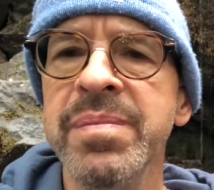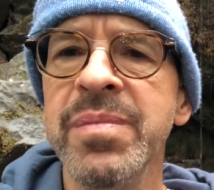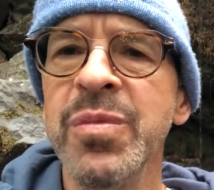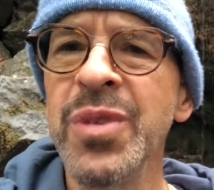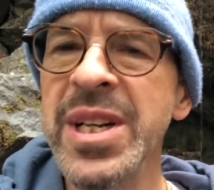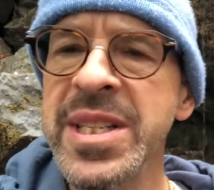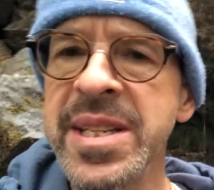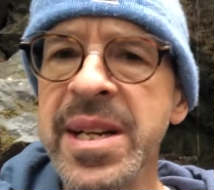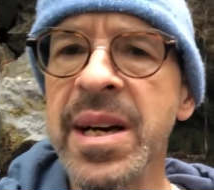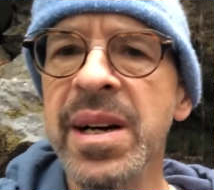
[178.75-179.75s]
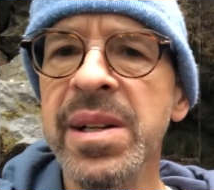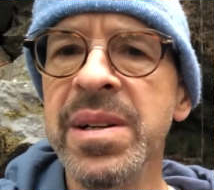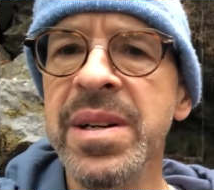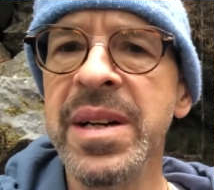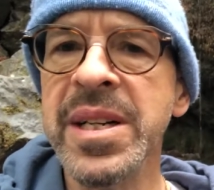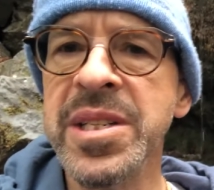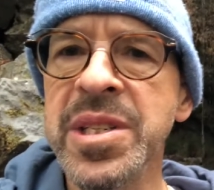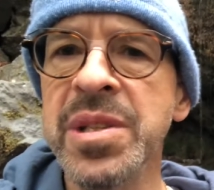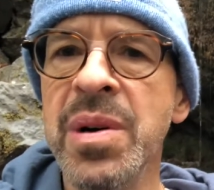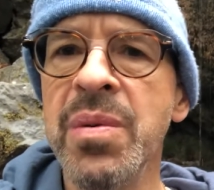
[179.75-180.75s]
rusty color, and I just
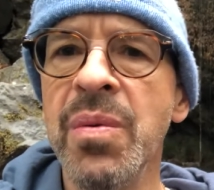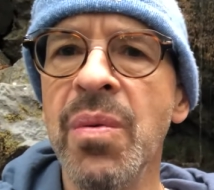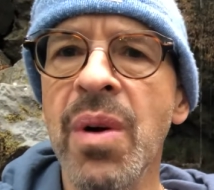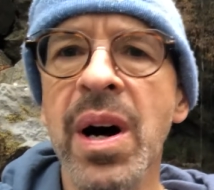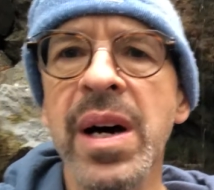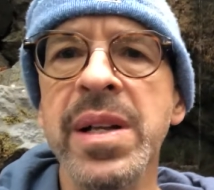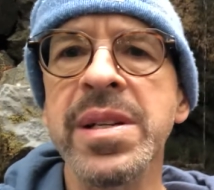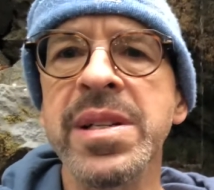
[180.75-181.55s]
don't want to